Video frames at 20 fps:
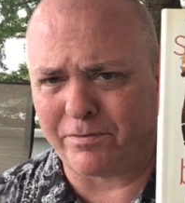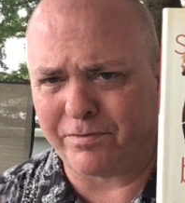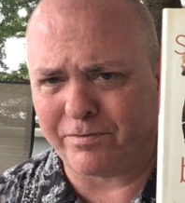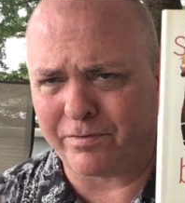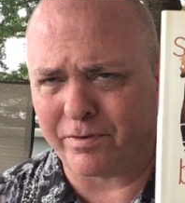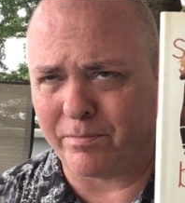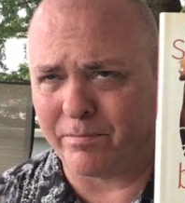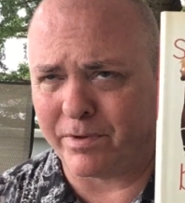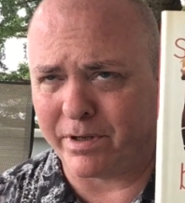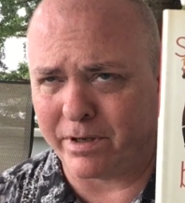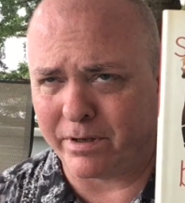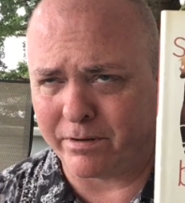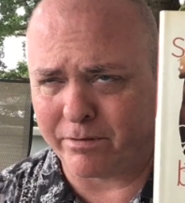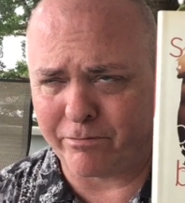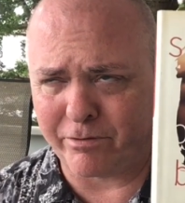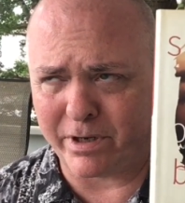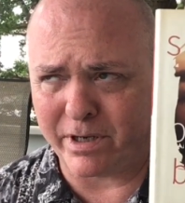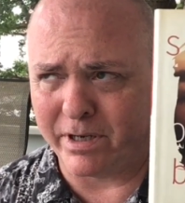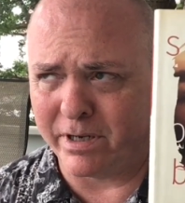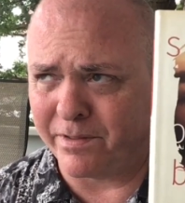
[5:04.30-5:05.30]
from the
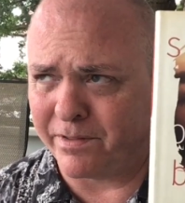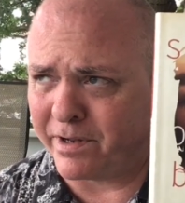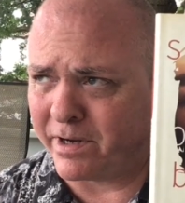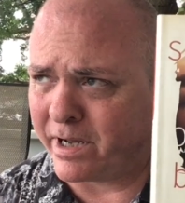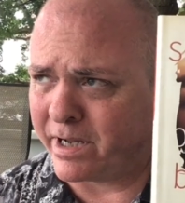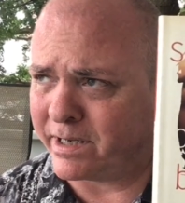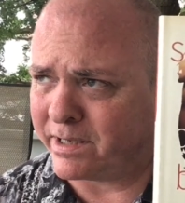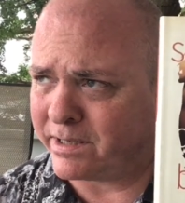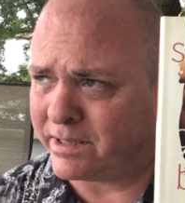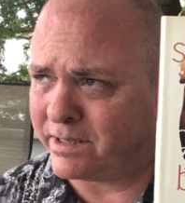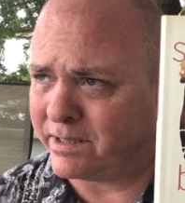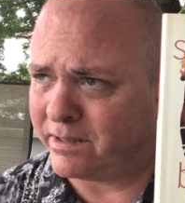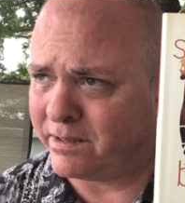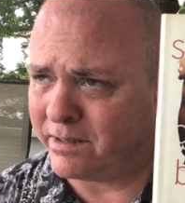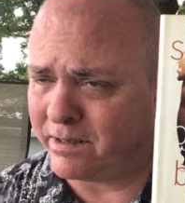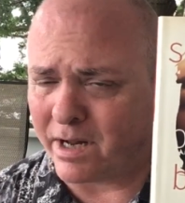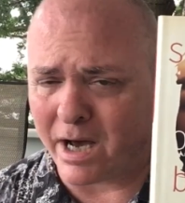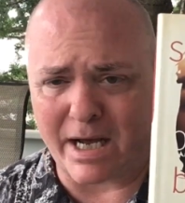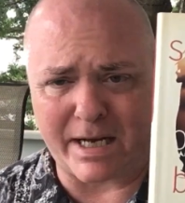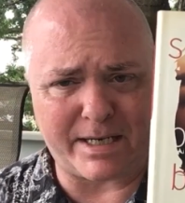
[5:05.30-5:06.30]
written in the
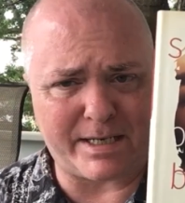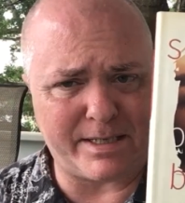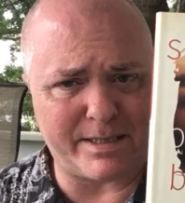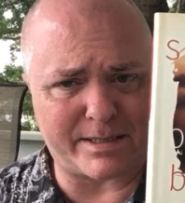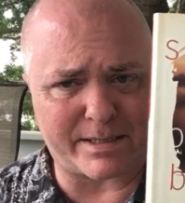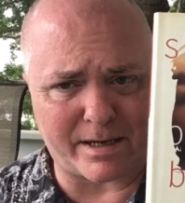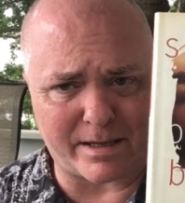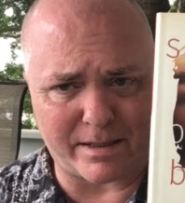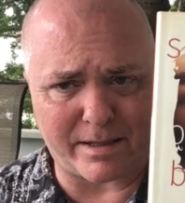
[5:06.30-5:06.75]
1990s, I